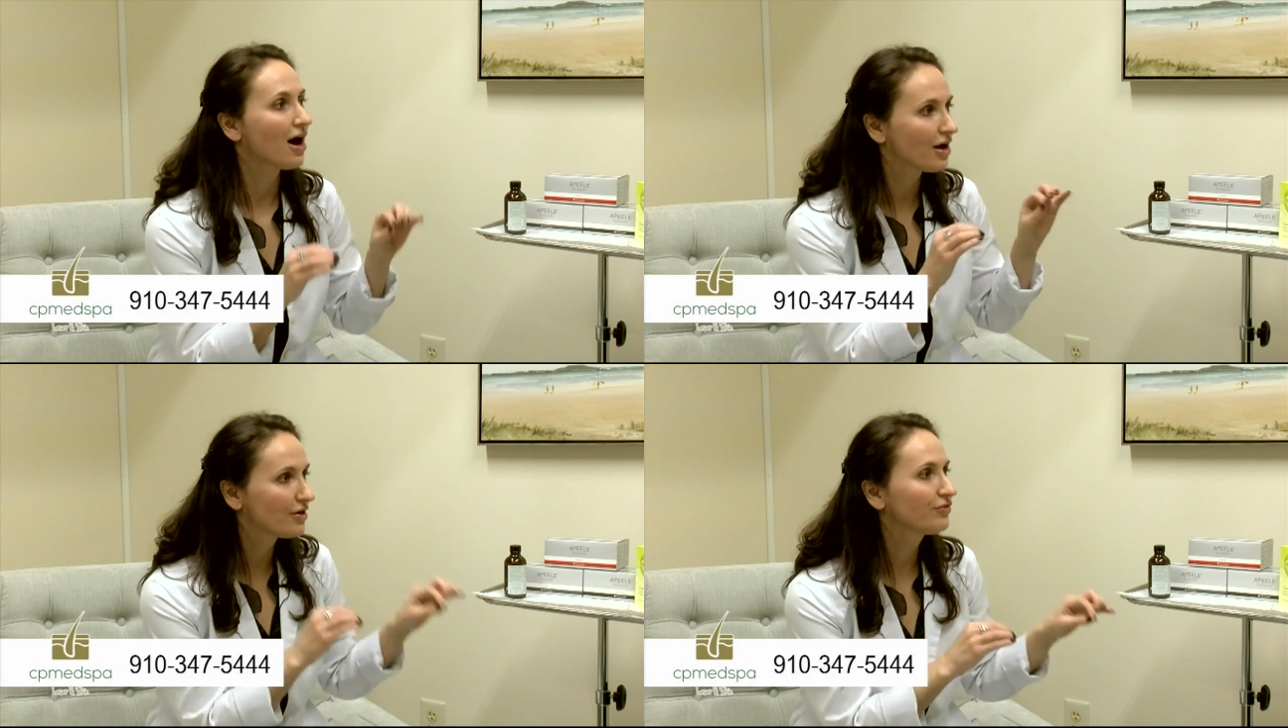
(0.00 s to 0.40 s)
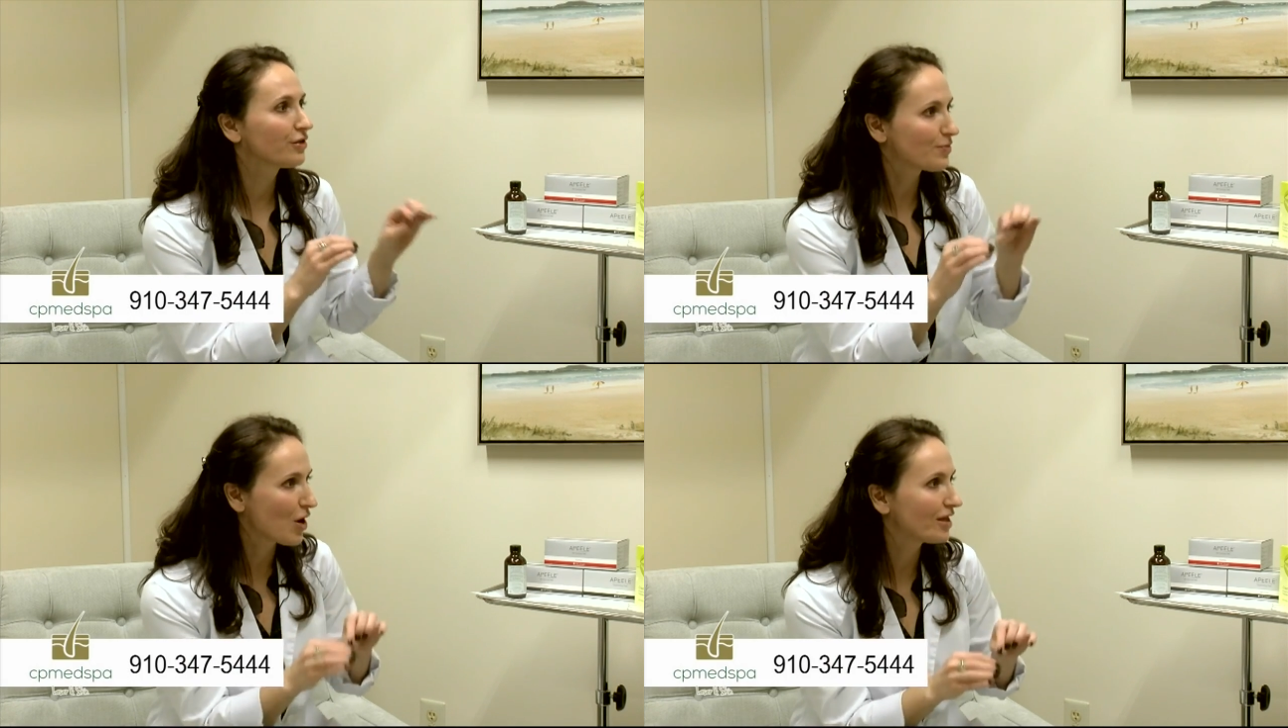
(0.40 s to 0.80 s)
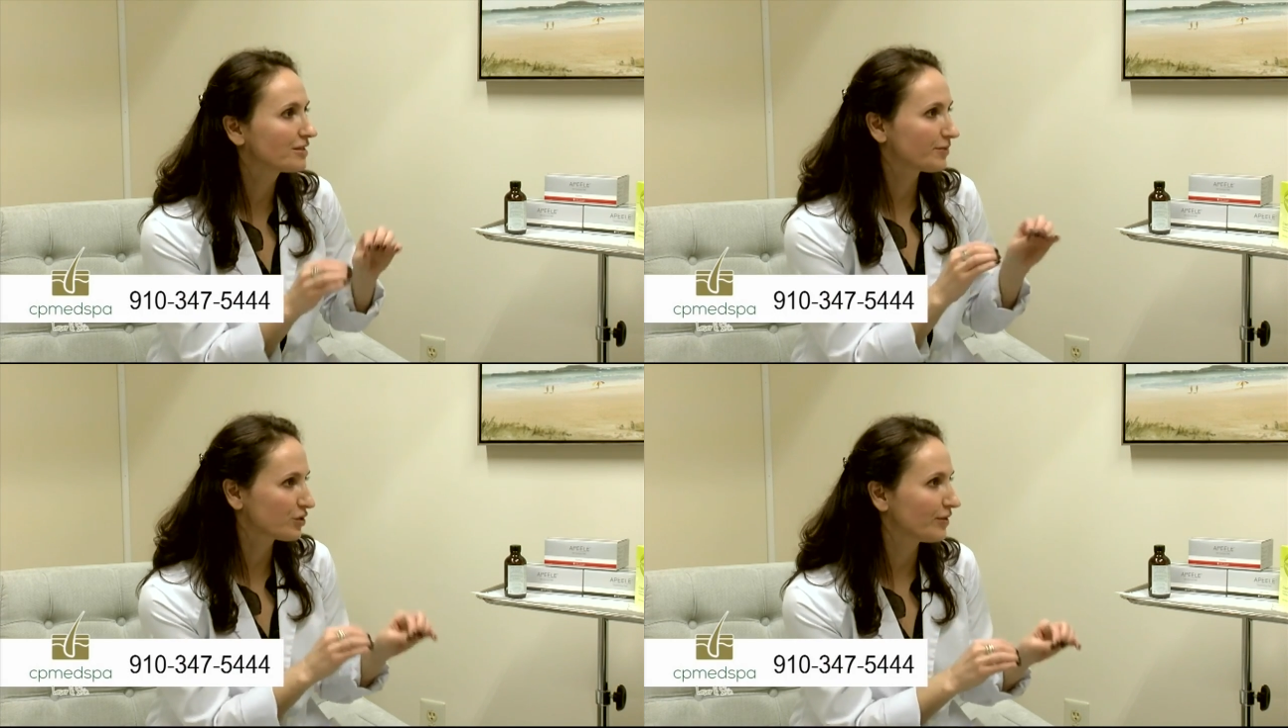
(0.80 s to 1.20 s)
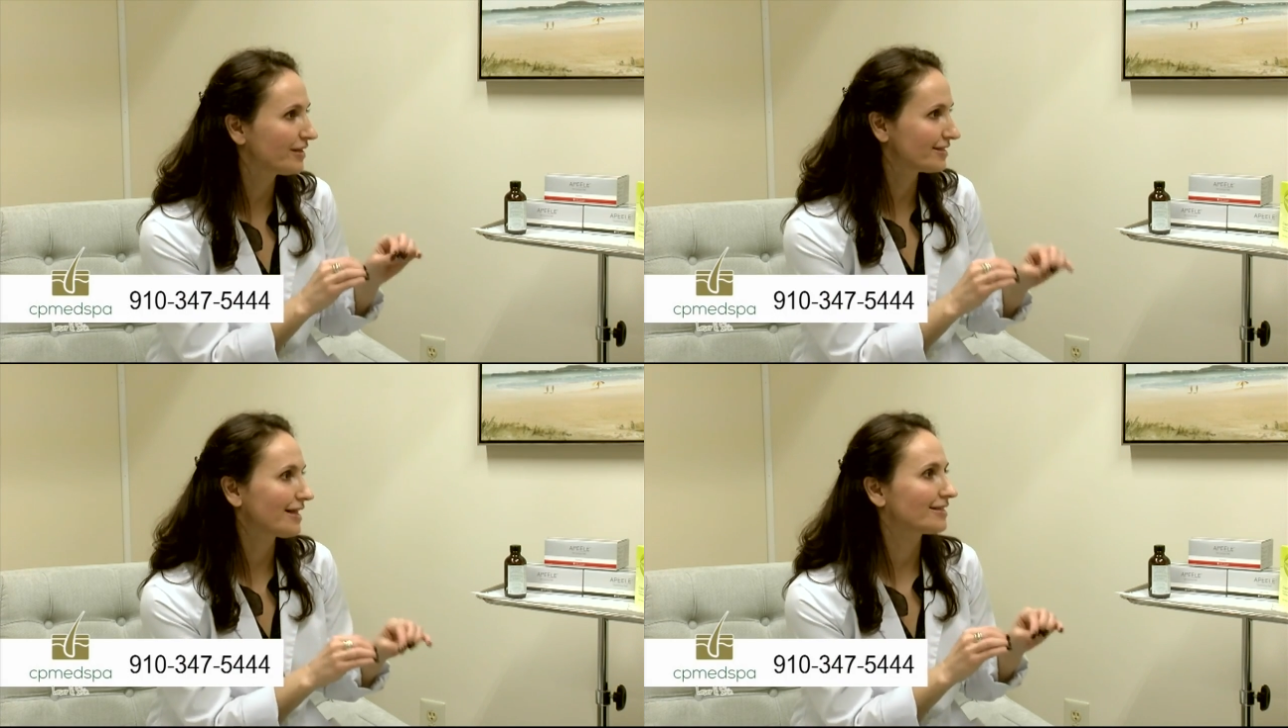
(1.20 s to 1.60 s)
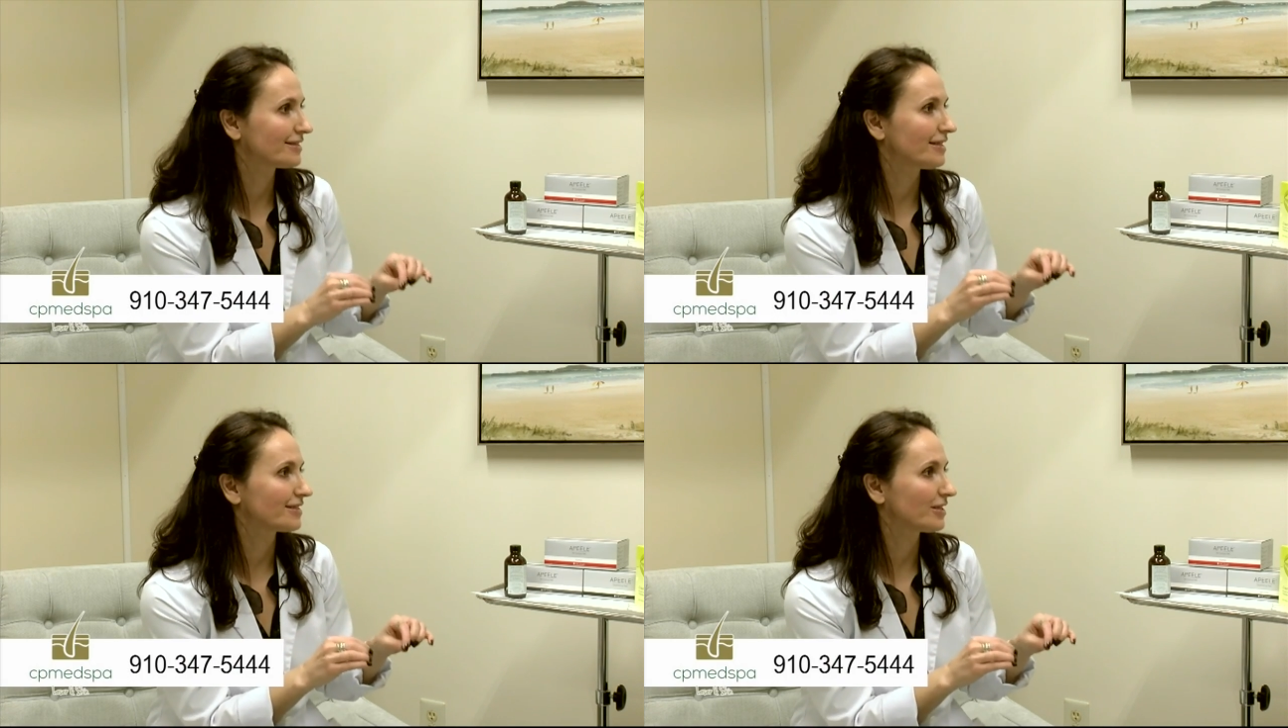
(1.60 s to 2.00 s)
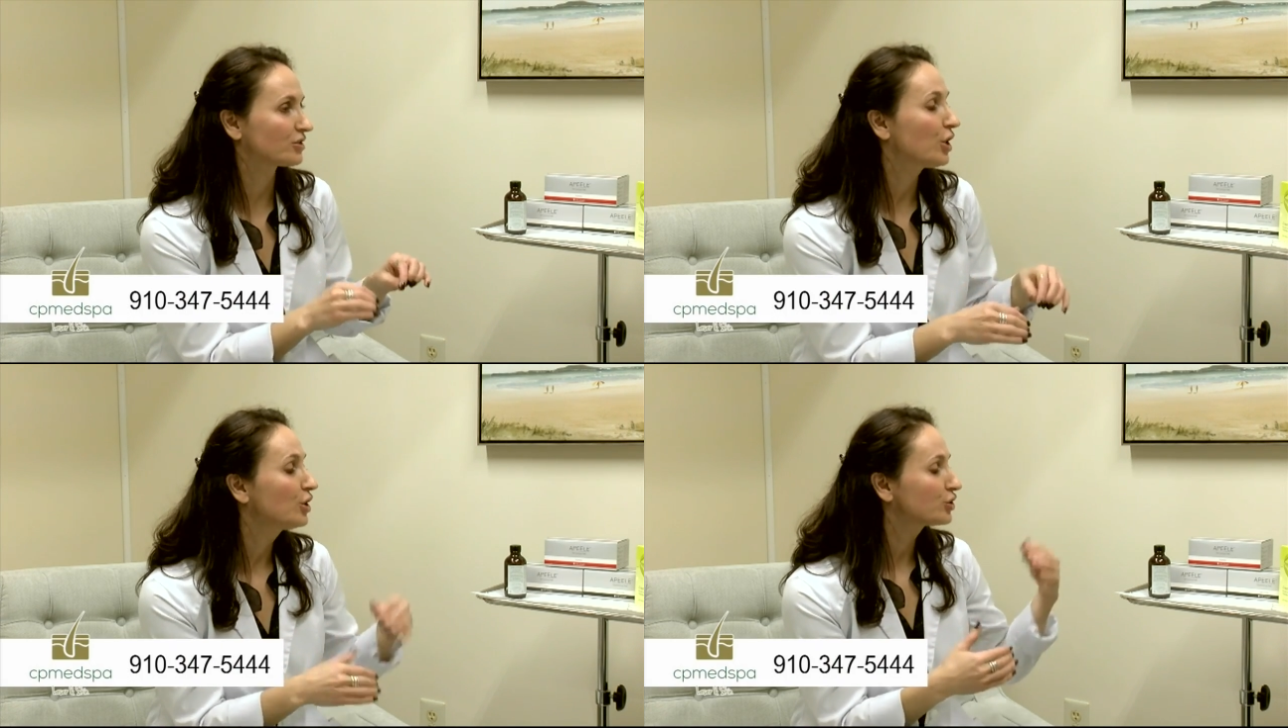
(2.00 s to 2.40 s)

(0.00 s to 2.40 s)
of the bonds between the dead skin cells.